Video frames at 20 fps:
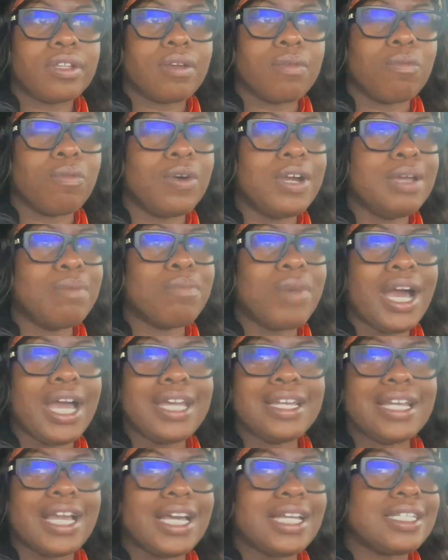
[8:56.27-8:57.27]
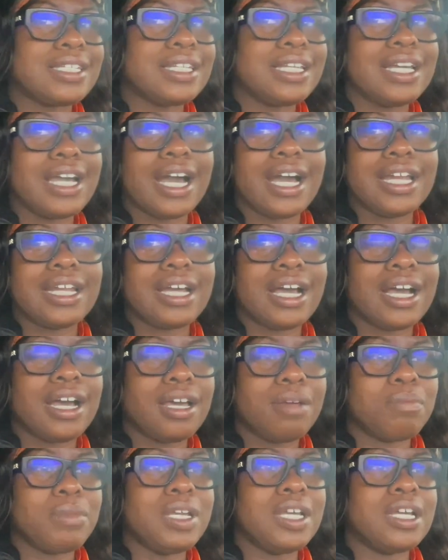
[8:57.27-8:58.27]
We might not see eye to
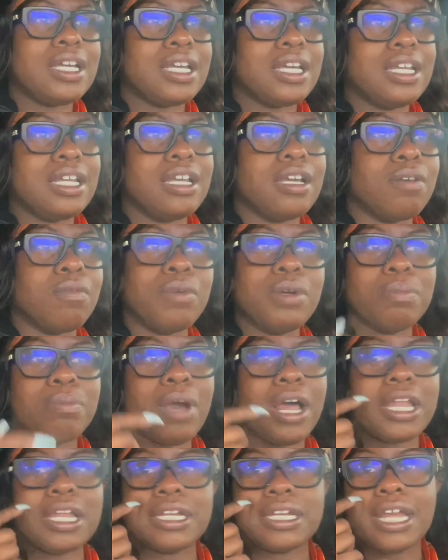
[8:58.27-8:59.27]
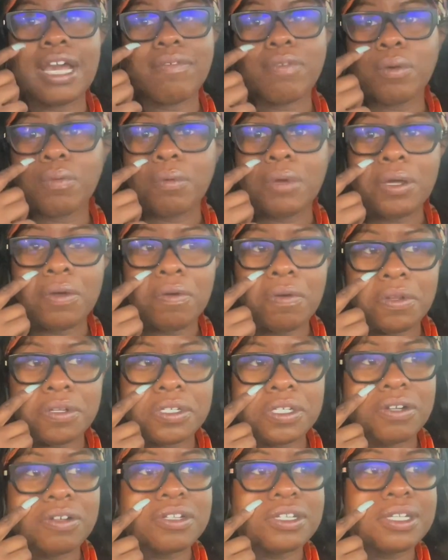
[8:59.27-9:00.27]
eye, me and Kenny, and we probably never will on
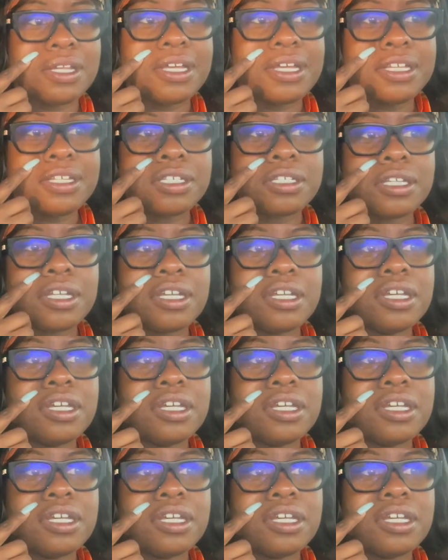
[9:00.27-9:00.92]
certain things.